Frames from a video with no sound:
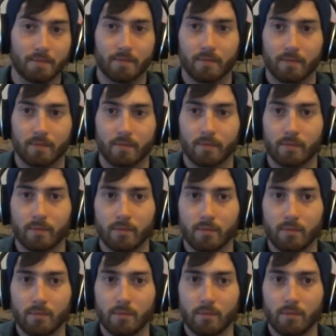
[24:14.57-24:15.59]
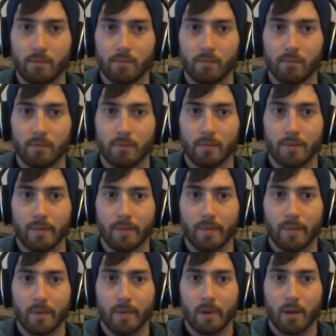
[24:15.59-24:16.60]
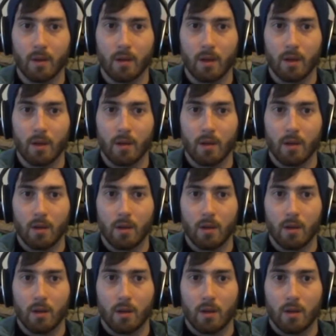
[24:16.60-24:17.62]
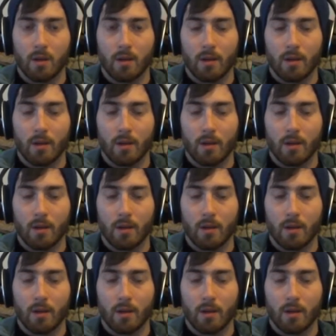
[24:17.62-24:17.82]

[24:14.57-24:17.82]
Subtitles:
(silence)